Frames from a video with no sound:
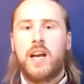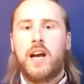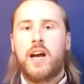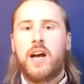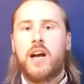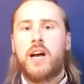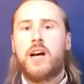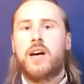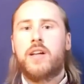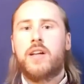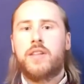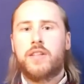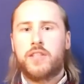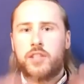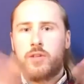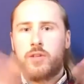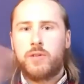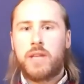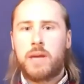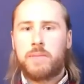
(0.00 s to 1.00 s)
The
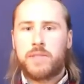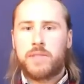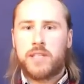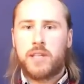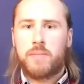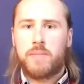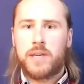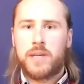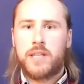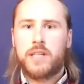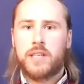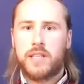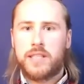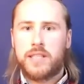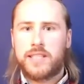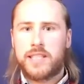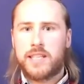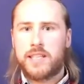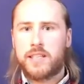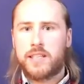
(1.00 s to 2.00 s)
two lamps in the middle,
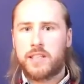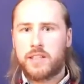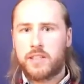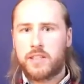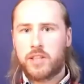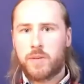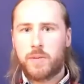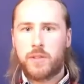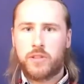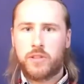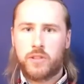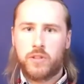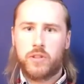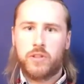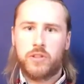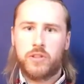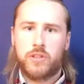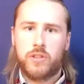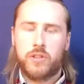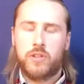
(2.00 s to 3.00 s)
is it in the top of the
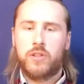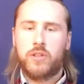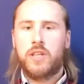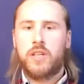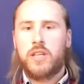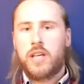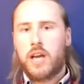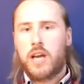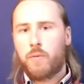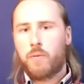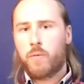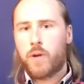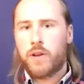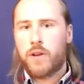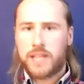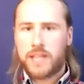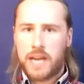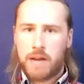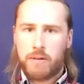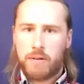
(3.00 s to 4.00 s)
torso, and
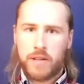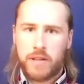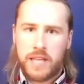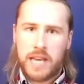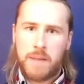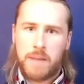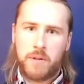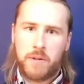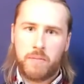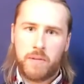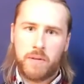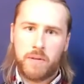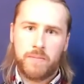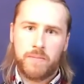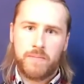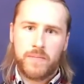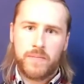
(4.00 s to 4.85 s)
one down at the abdomen.